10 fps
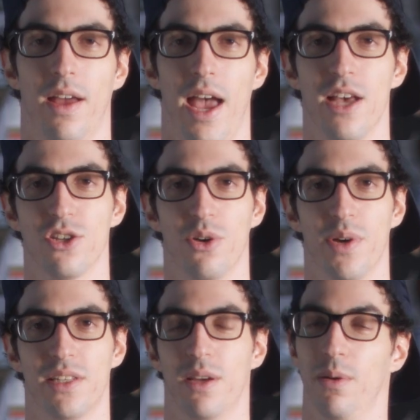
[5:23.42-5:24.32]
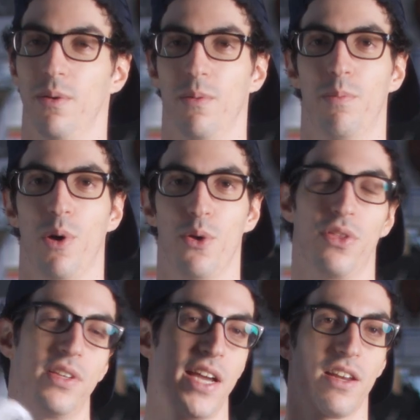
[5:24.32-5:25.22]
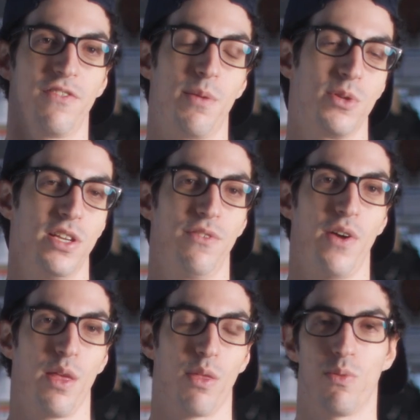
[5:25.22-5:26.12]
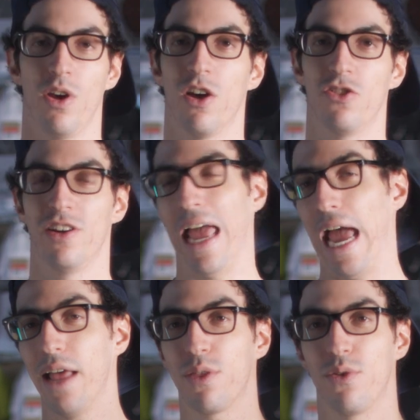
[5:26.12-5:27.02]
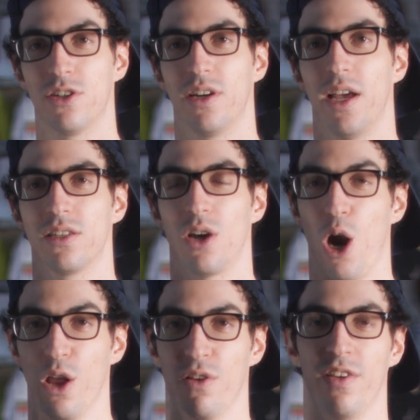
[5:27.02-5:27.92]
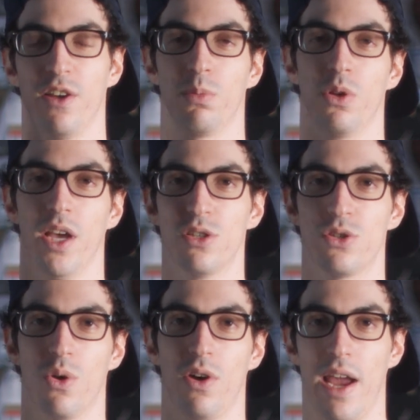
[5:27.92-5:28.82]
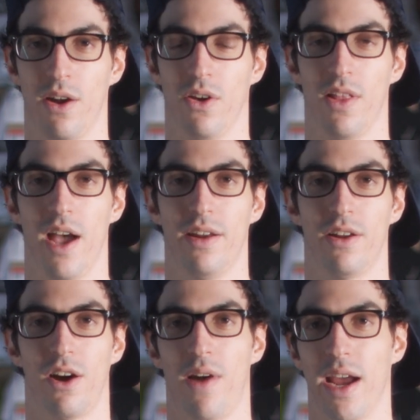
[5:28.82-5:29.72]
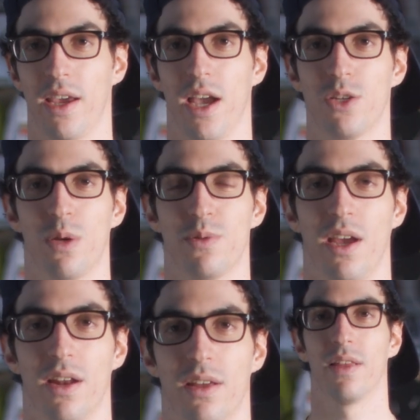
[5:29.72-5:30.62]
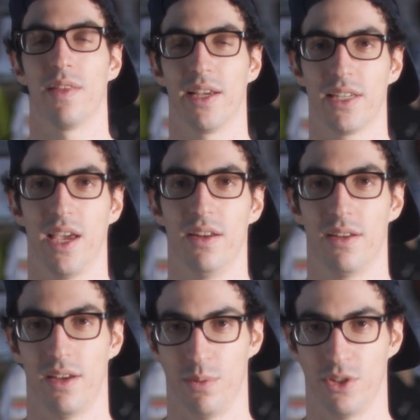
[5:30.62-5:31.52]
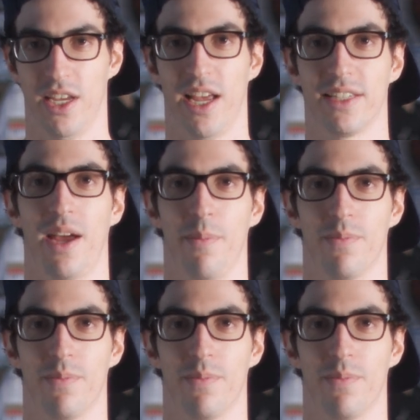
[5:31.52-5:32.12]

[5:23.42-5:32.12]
As always, both the Tecnifibre T-Fight 300 and the 300S are available in-store and online at our RacquetGuys website. Thanks again, and we'll see you next time.